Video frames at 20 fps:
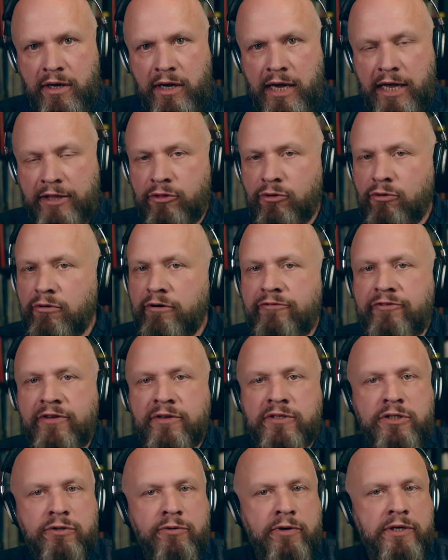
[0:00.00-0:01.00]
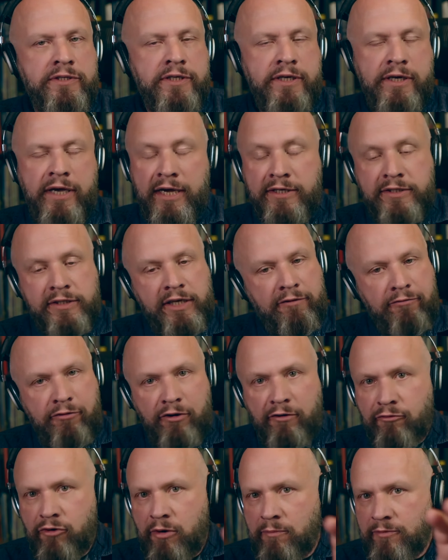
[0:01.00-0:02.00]
And no offense to IT. Guys, if
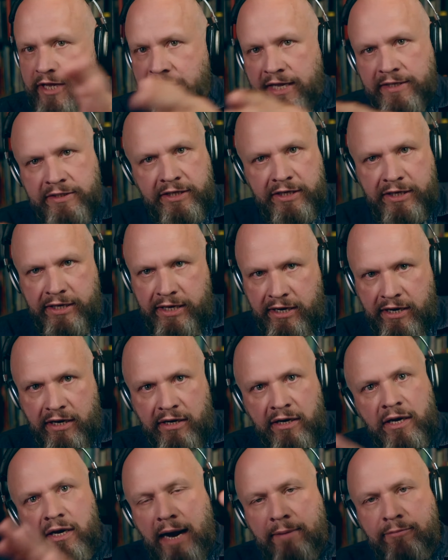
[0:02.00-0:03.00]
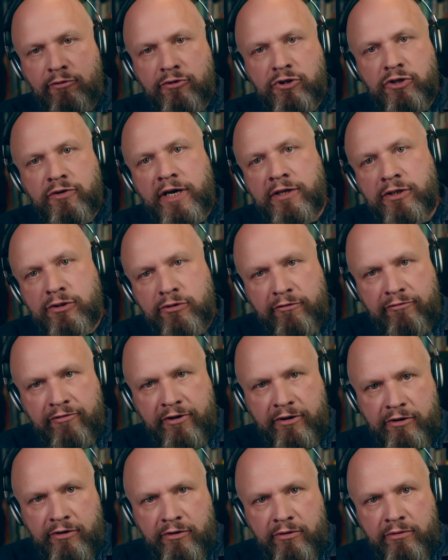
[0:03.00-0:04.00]
you're from the IT here, I'm not trying to
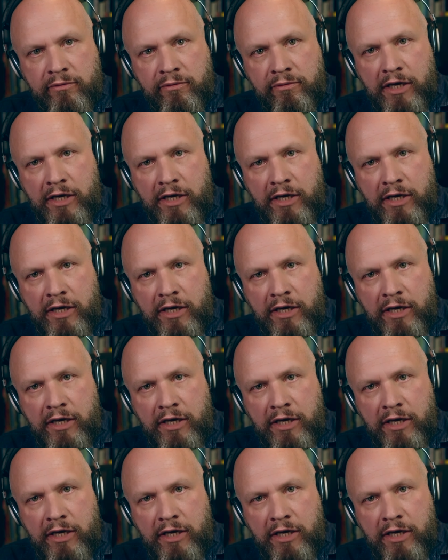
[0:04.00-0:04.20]
offend you.